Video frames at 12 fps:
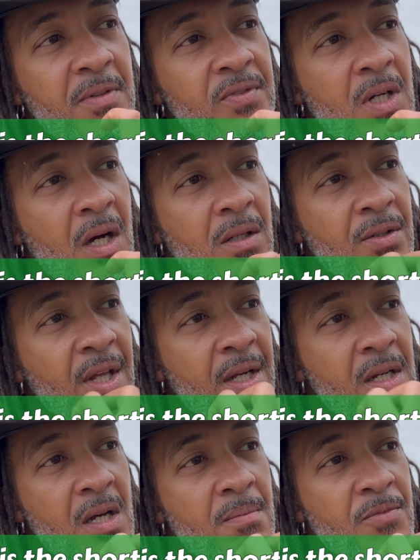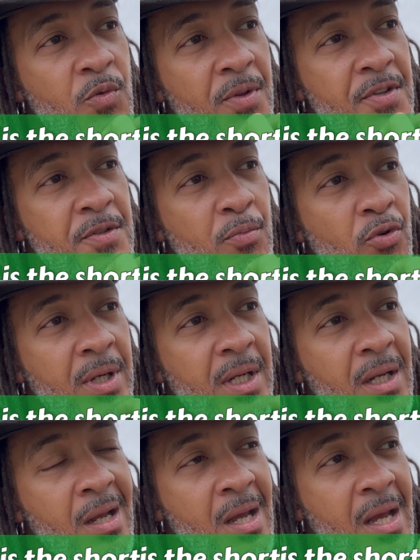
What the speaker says: of color that comes with the spring